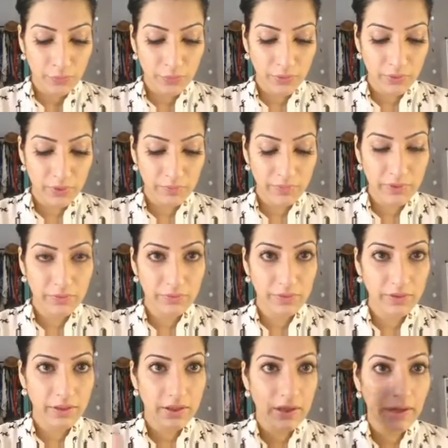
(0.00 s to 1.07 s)
we're going to be
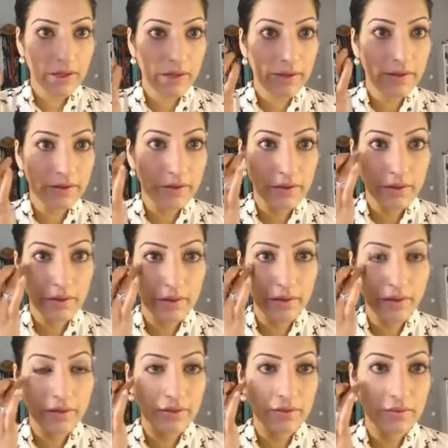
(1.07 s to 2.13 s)
using the highlighter,
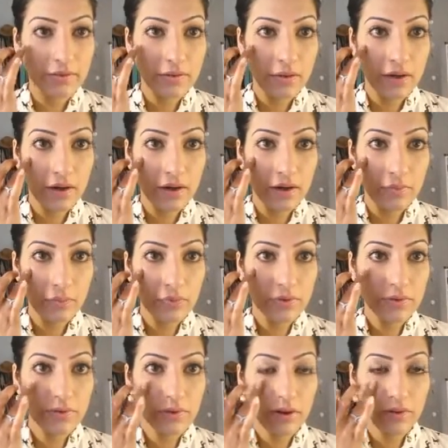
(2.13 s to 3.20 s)
and I will
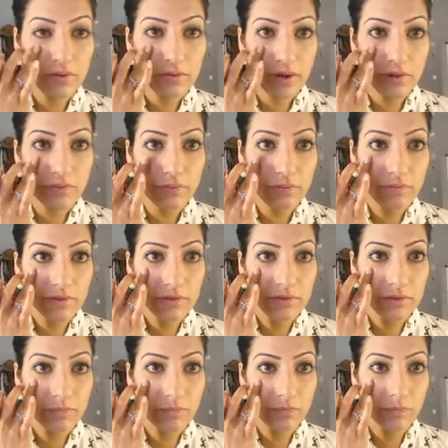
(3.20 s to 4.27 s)
start right from my
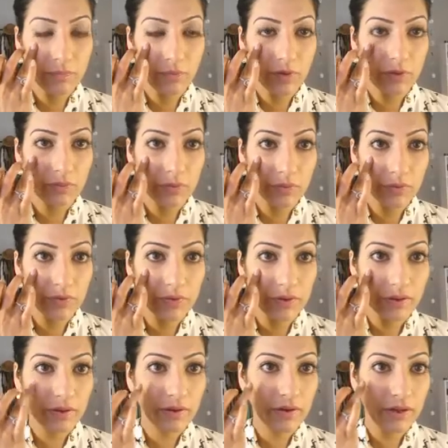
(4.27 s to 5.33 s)
cheekbone point, which was
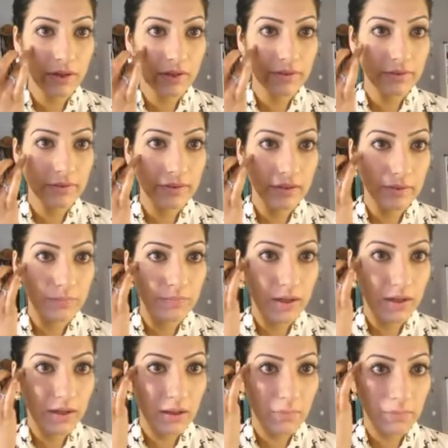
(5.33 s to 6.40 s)
here, and take it
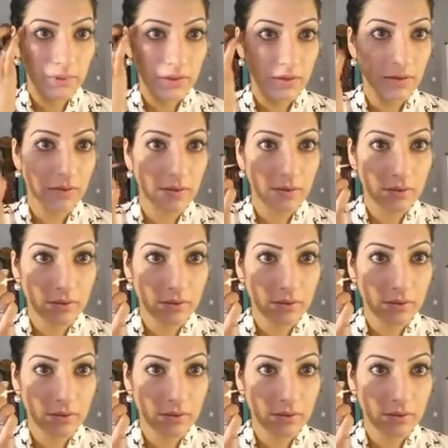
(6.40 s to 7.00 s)
back up here.